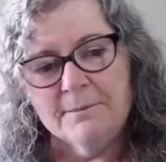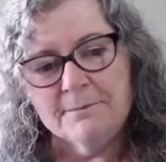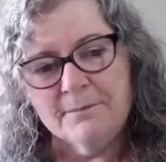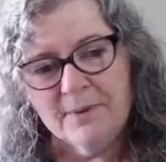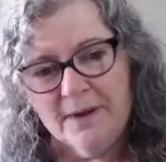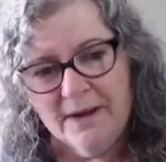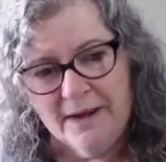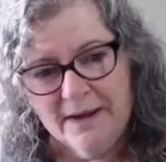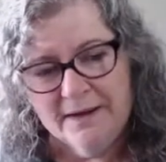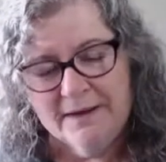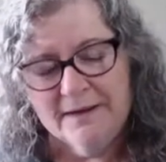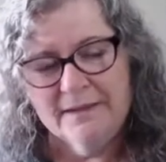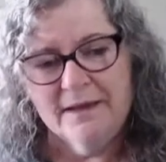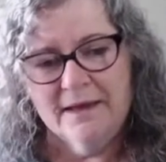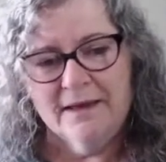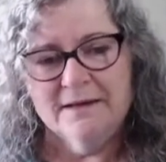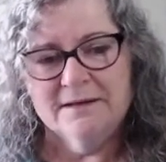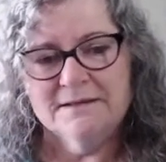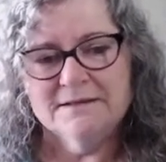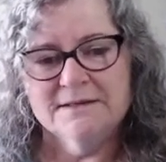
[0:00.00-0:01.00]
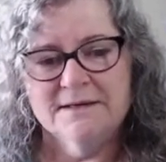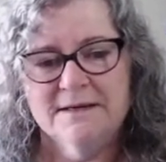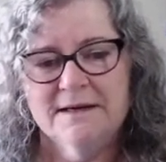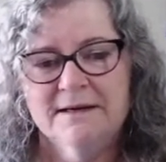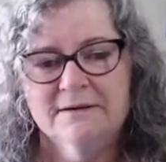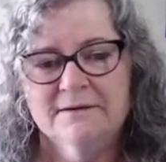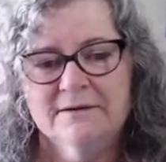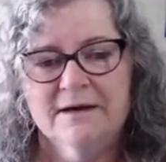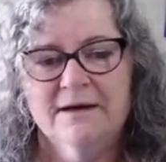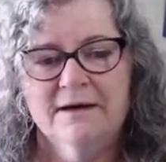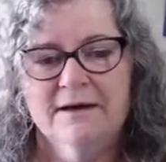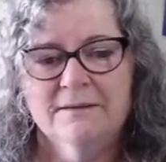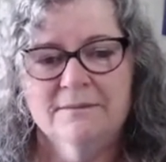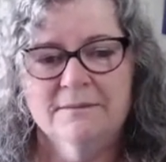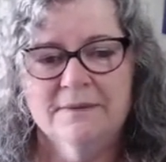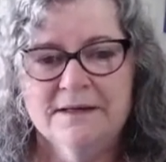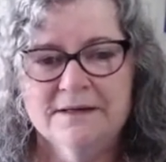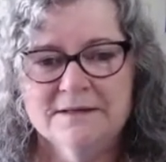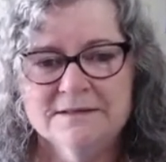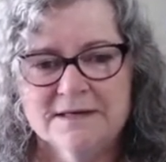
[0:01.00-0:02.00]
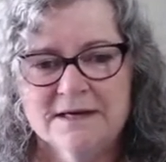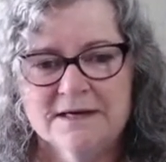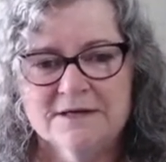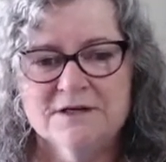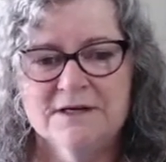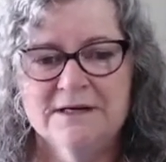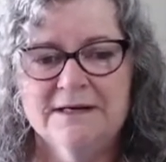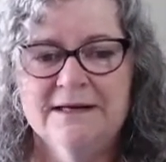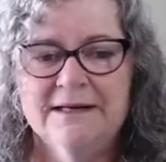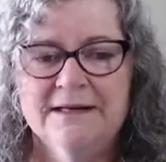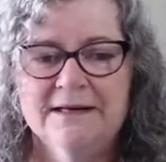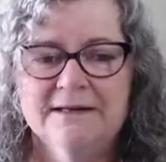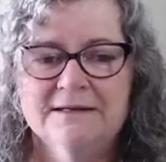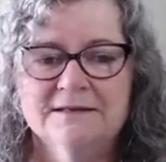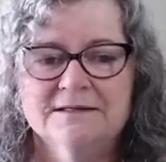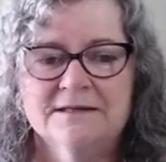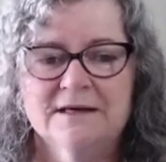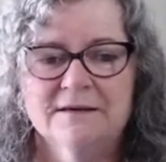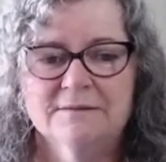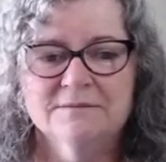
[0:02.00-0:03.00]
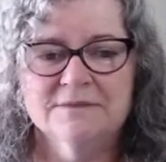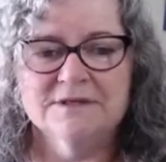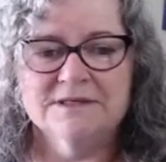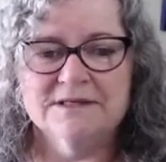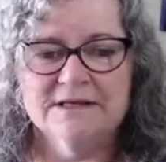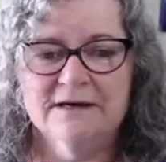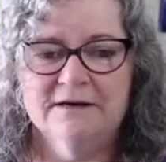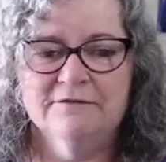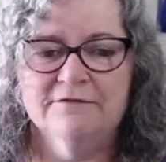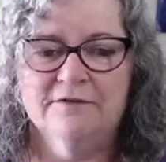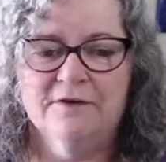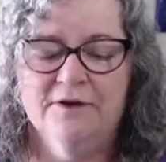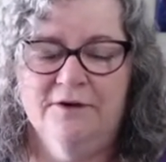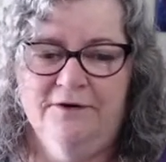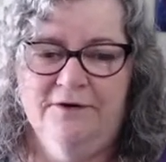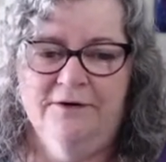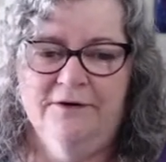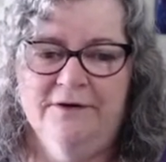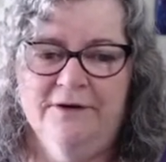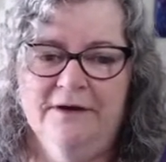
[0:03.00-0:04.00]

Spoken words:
Part of that is the outcome is actually letting some stuff go.